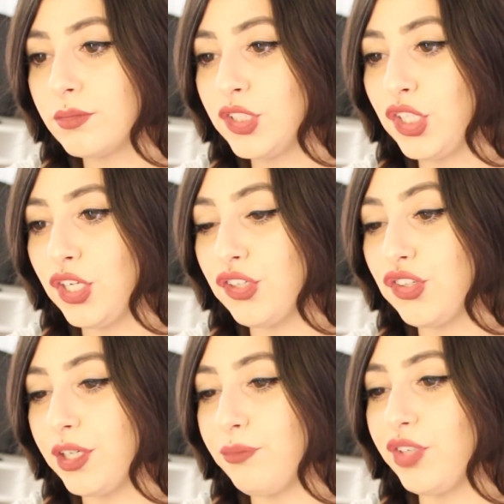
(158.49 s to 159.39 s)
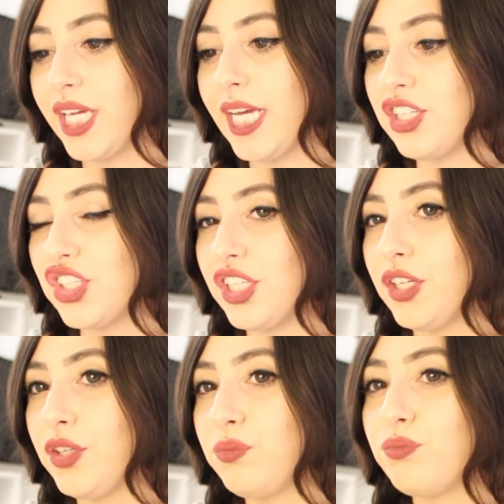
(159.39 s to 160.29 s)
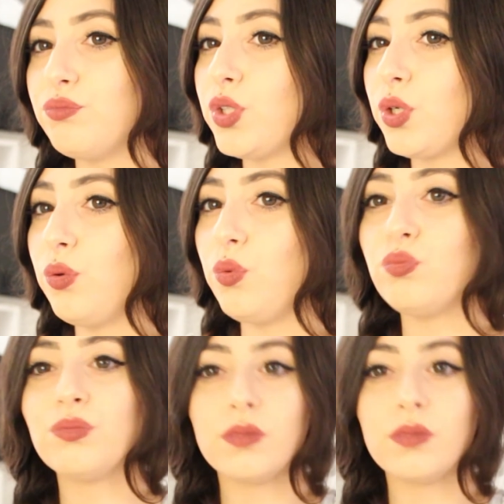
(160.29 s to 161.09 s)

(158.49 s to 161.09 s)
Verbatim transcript: your dream vacation? Ooh,